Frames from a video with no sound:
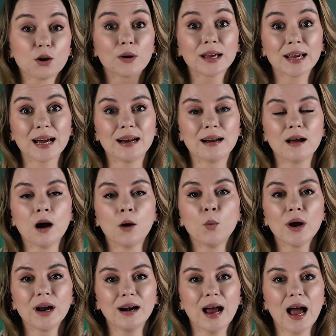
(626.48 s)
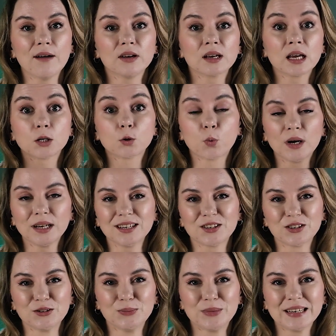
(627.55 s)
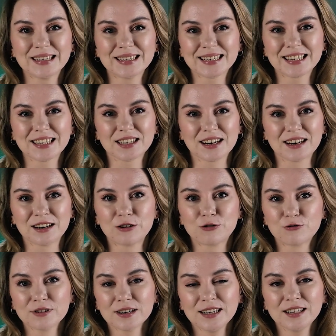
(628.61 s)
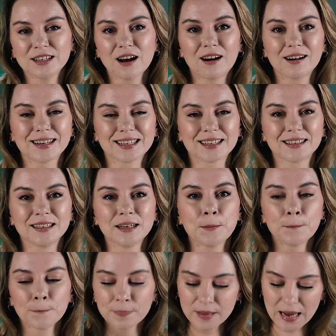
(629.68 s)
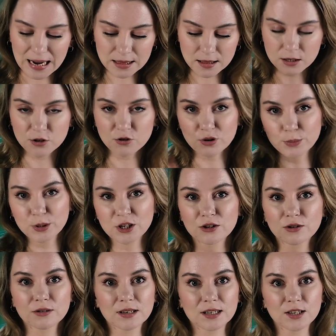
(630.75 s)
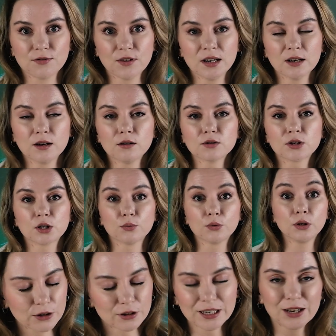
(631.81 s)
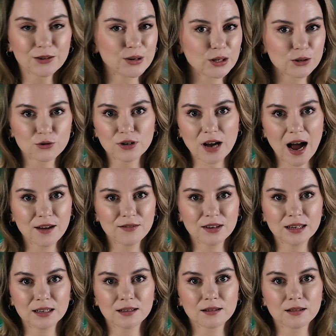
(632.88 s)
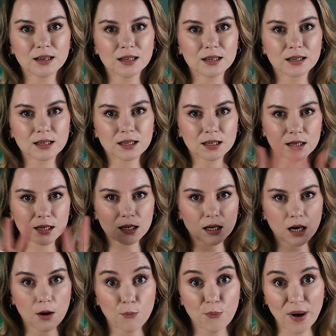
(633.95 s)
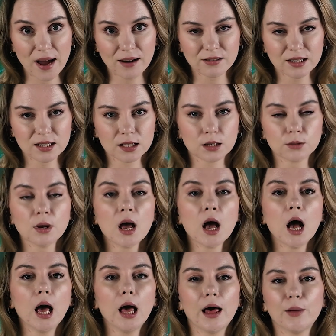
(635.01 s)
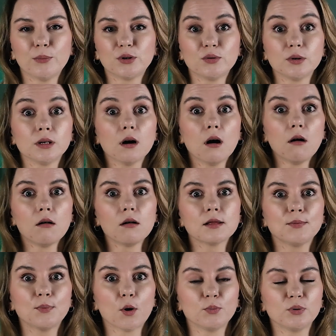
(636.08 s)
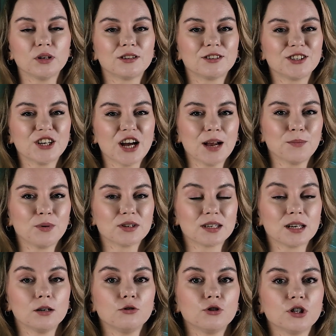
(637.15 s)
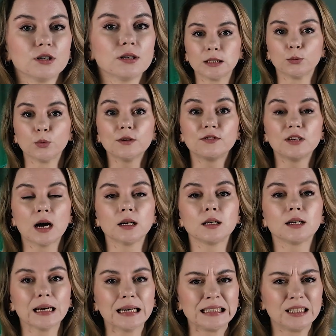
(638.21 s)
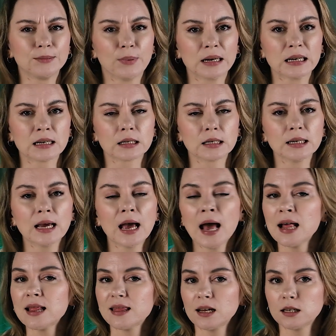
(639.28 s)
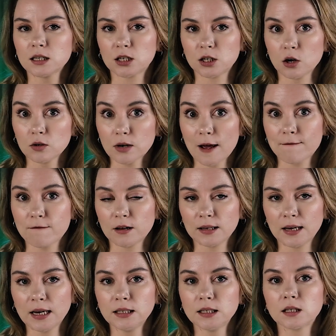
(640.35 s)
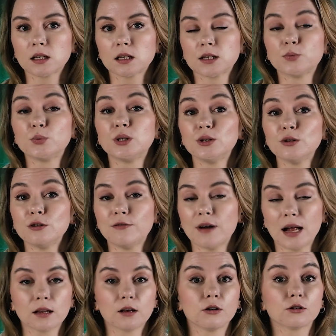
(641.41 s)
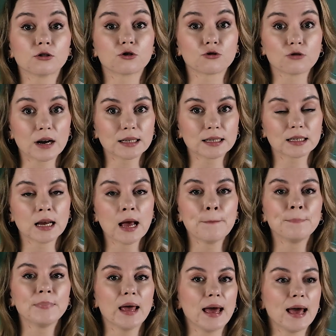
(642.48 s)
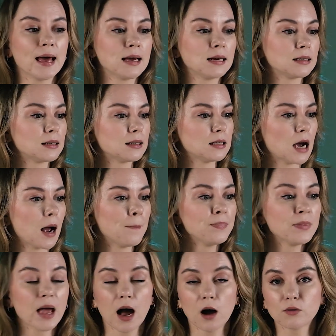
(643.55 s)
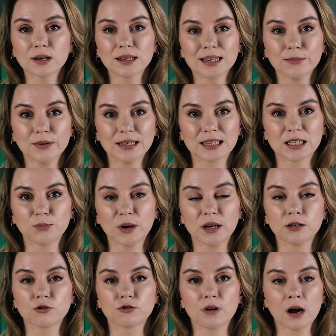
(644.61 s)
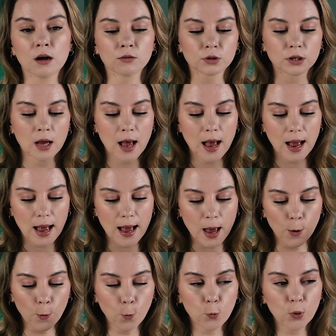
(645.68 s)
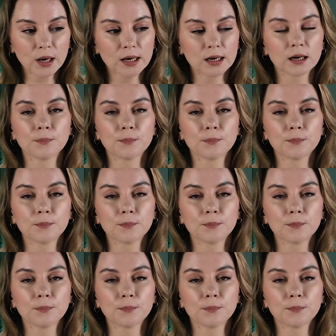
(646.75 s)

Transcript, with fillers: again, we're having a twenty-two minutes uh, read article in the description to this video, so you're going to dive into this uh, comparison Uh, between all the popular chatbot solutions. We've done it independently. That is not affiliated, because we do value your trust. And uh, our team has spent around a week